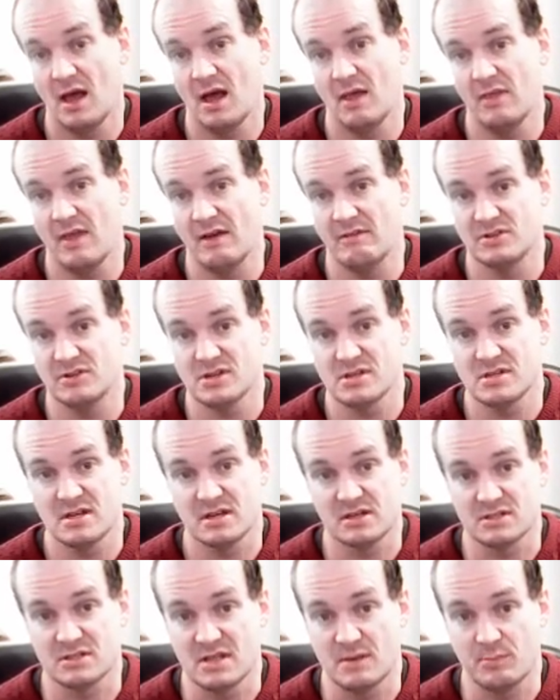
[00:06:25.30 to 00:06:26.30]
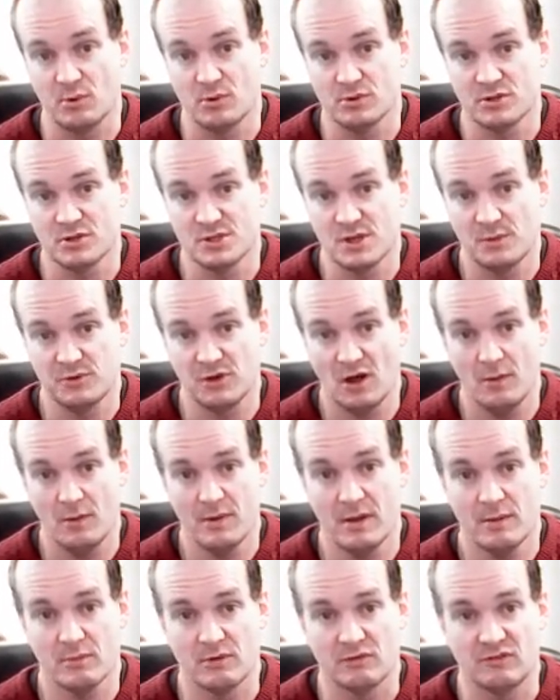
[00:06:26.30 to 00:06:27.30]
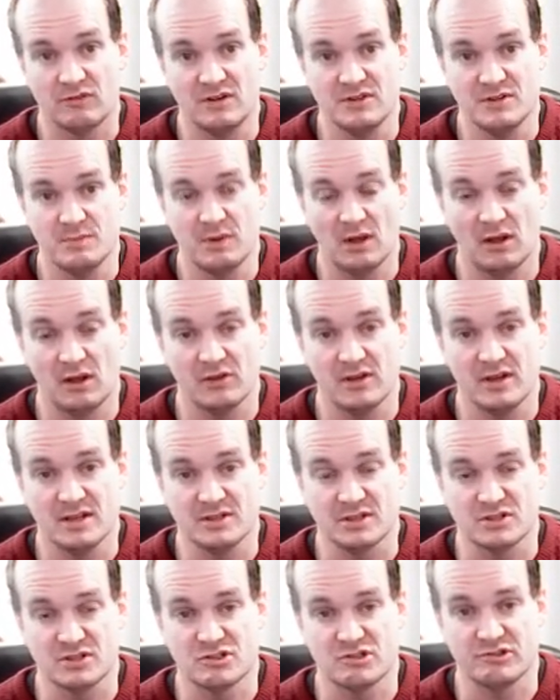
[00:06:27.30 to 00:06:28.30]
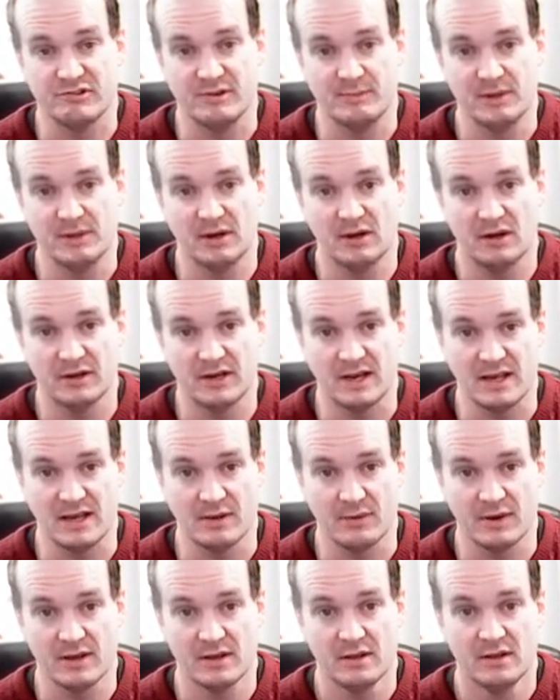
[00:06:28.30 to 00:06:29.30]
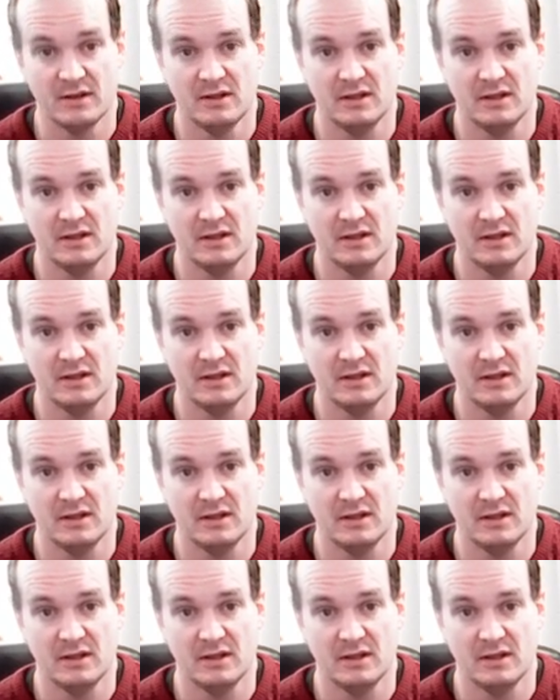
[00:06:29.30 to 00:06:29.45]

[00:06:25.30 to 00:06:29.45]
They resist it because of their poison subtyping, but Frenzy Plant hits extremely hard anyway.